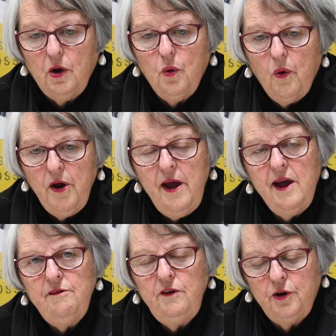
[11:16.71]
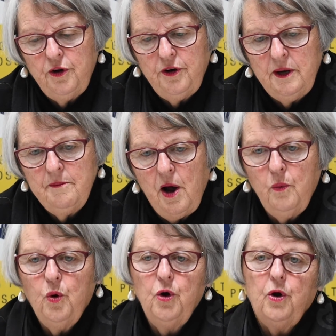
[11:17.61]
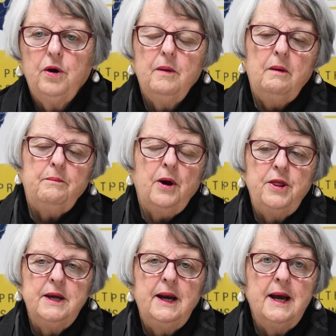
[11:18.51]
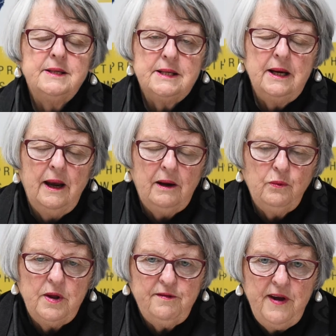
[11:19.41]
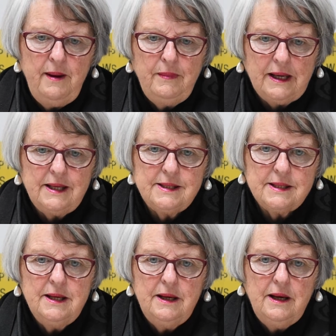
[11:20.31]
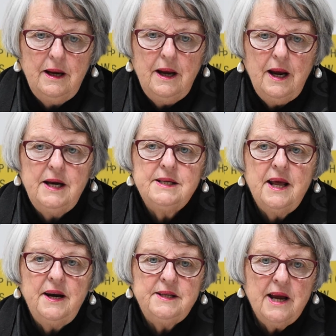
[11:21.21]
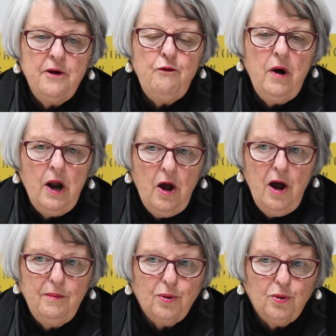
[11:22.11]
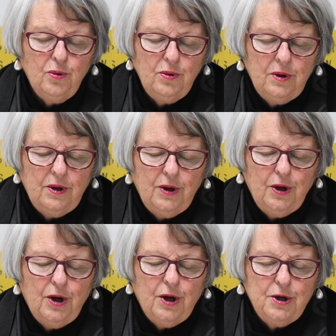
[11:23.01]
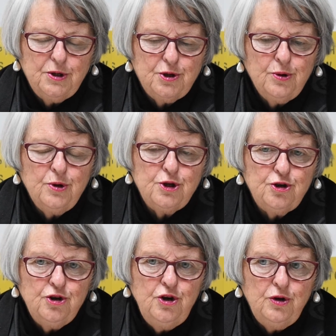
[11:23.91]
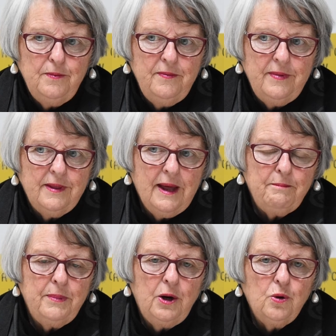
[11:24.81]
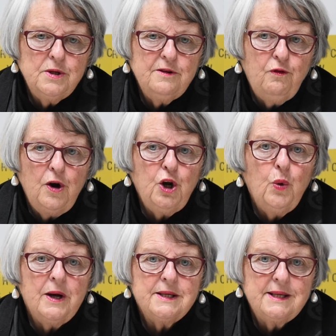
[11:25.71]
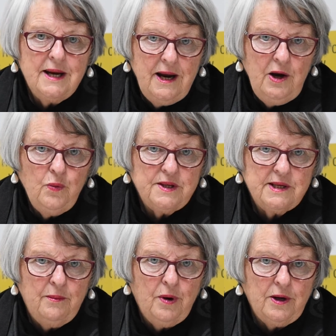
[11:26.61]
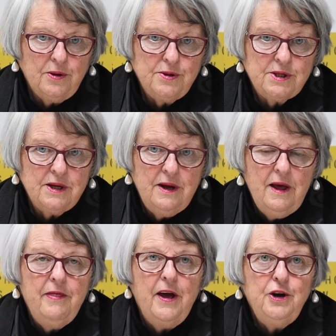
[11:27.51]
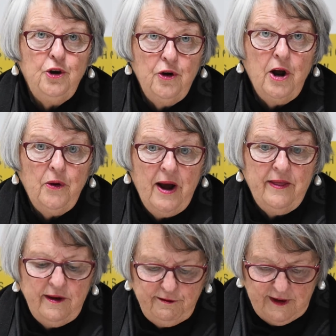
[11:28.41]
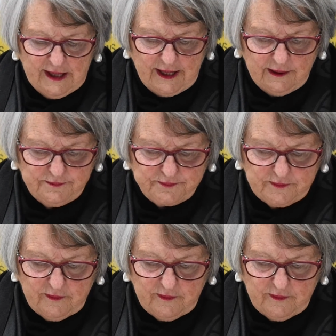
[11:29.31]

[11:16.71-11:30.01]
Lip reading: What I have learned in my work, both in counselling and with families, is that it's unreliable to assume that because of what you are seeing with someone else, that you know how they're feeling.